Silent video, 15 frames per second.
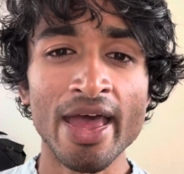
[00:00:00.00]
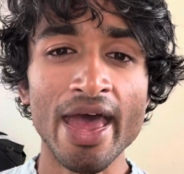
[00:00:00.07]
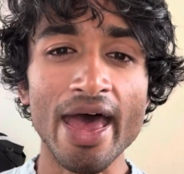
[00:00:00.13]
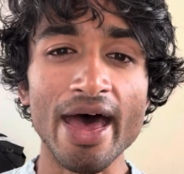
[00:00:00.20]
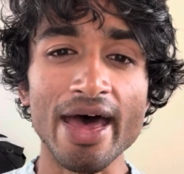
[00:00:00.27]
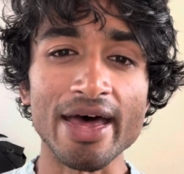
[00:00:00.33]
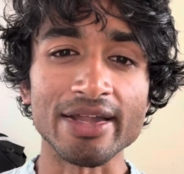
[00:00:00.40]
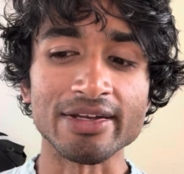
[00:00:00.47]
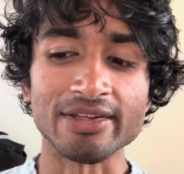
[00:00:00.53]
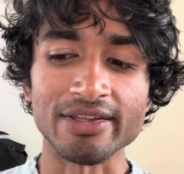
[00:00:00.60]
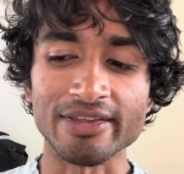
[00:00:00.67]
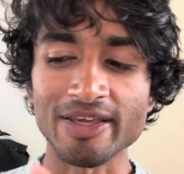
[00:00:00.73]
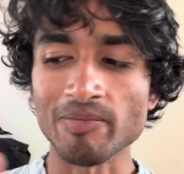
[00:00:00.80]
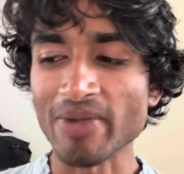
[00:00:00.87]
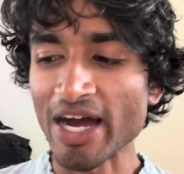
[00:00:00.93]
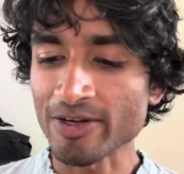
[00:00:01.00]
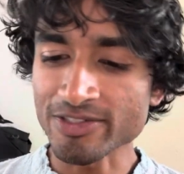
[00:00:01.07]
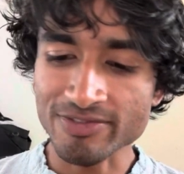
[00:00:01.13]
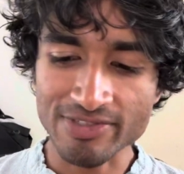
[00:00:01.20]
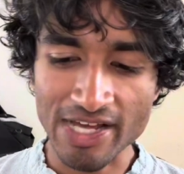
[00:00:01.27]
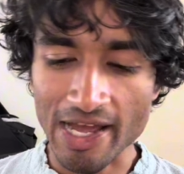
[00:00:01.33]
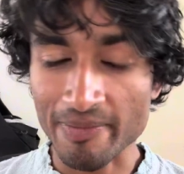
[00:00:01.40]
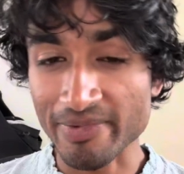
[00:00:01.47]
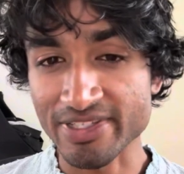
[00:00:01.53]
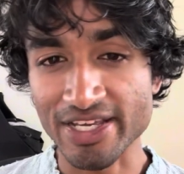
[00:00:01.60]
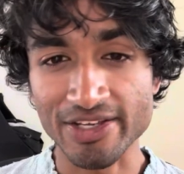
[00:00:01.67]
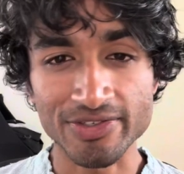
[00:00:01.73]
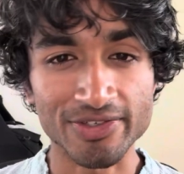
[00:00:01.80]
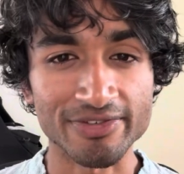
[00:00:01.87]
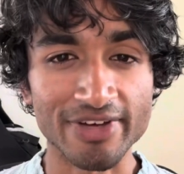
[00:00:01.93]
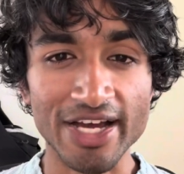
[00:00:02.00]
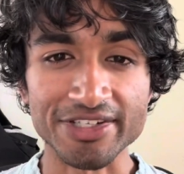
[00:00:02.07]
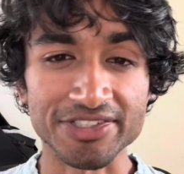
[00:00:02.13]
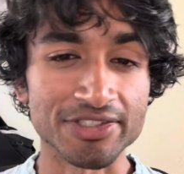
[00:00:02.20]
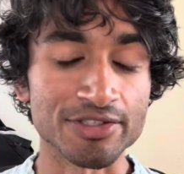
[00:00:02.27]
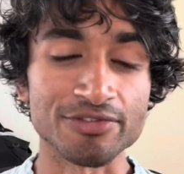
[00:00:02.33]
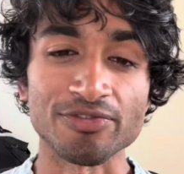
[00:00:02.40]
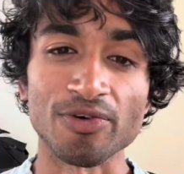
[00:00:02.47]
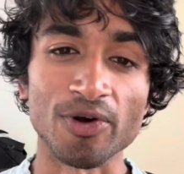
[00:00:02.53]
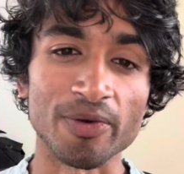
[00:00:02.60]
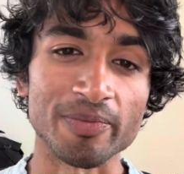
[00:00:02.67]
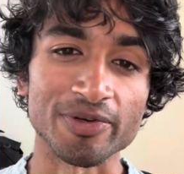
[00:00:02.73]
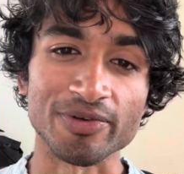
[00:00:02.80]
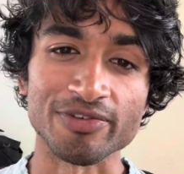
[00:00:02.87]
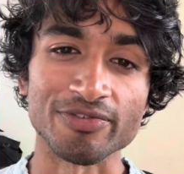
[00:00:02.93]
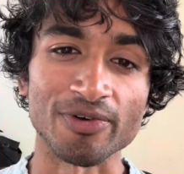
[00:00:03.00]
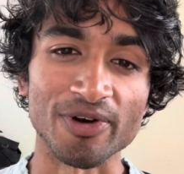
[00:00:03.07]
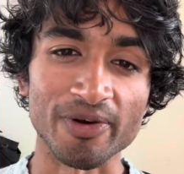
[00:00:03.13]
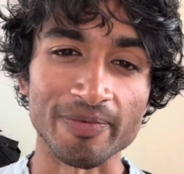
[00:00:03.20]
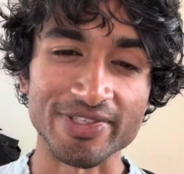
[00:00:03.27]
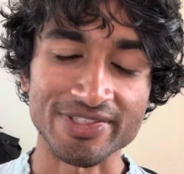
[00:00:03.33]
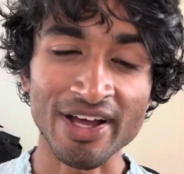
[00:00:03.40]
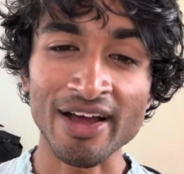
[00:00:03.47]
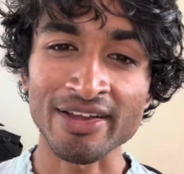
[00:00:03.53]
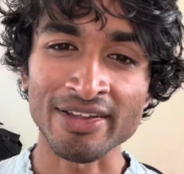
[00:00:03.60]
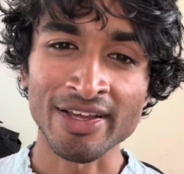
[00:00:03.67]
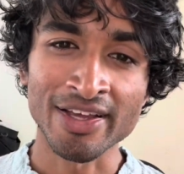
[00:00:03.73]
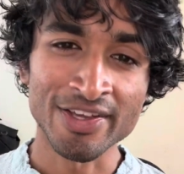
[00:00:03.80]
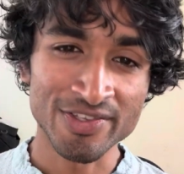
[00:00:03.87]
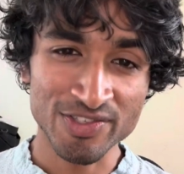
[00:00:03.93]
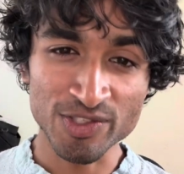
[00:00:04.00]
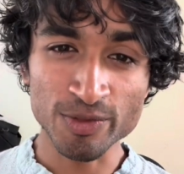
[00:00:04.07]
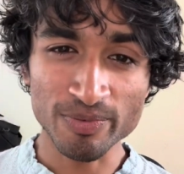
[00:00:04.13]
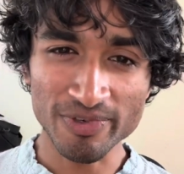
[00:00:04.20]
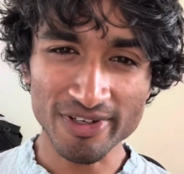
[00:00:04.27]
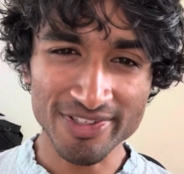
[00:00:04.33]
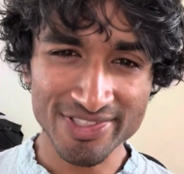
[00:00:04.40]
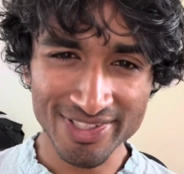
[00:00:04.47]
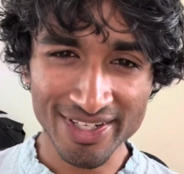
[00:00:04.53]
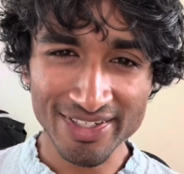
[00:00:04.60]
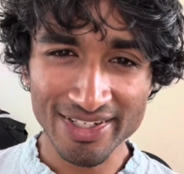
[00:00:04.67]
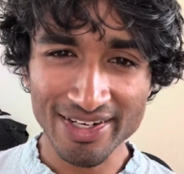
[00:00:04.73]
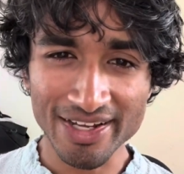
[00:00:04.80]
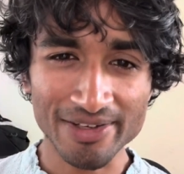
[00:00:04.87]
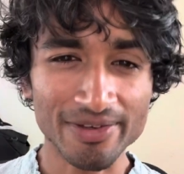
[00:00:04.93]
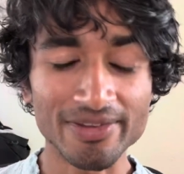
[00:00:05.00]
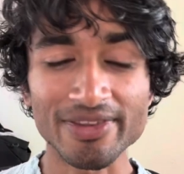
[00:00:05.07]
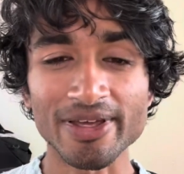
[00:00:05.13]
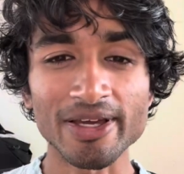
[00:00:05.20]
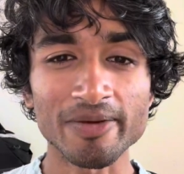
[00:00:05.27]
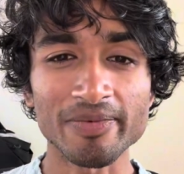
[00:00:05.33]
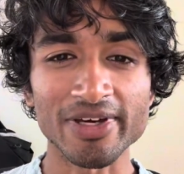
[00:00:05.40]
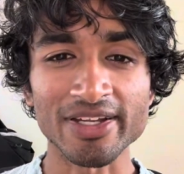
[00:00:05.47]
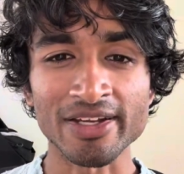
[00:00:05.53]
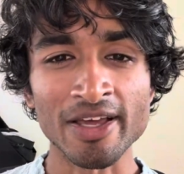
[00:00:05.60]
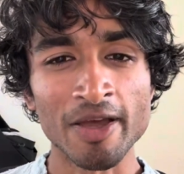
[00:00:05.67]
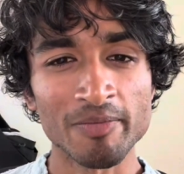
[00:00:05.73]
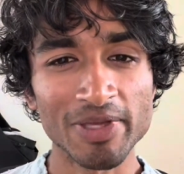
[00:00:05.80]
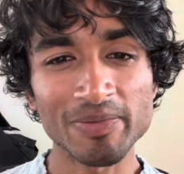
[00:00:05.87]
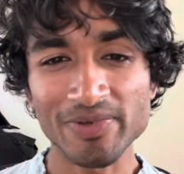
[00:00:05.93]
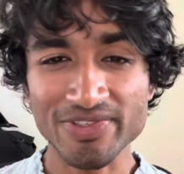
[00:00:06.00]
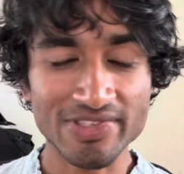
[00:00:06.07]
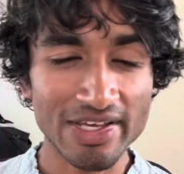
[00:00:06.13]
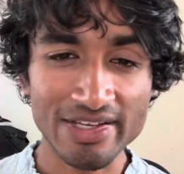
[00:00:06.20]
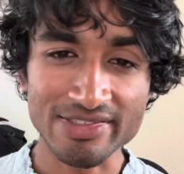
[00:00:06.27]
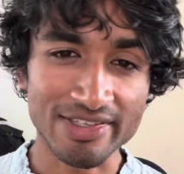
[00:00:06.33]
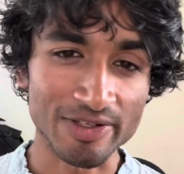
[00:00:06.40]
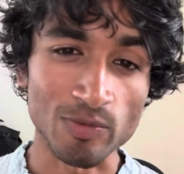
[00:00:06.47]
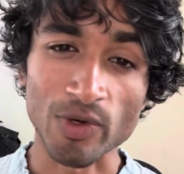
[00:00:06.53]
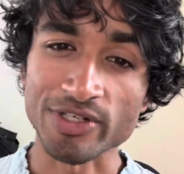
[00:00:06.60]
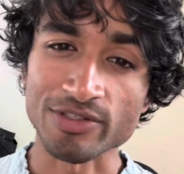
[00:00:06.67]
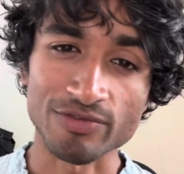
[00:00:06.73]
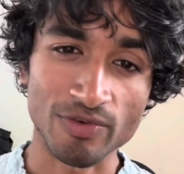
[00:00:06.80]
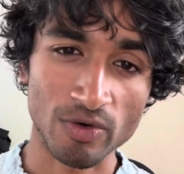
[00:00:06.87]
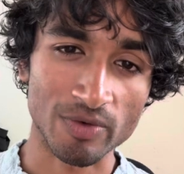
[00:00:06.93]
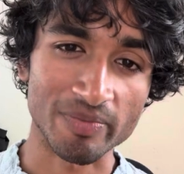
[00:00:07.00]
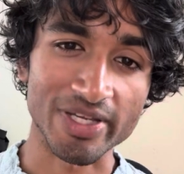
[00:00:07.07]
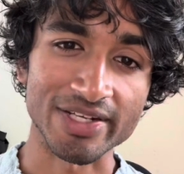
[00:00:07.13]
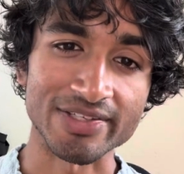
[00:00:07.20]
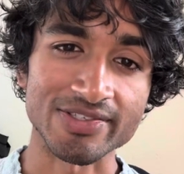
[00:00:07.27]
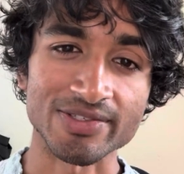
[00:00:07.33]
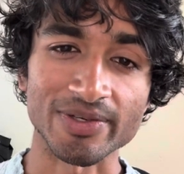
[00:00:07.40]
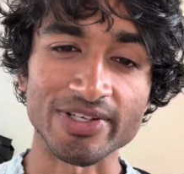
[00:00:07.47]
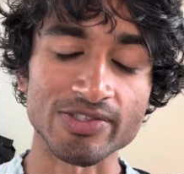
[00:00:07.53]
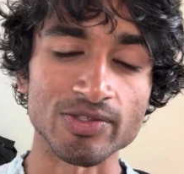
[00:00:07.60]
And the amount of time it takes for fascia to form and reform is not super studied, I don't think, but people say it's like 1 to 4 minutes, right?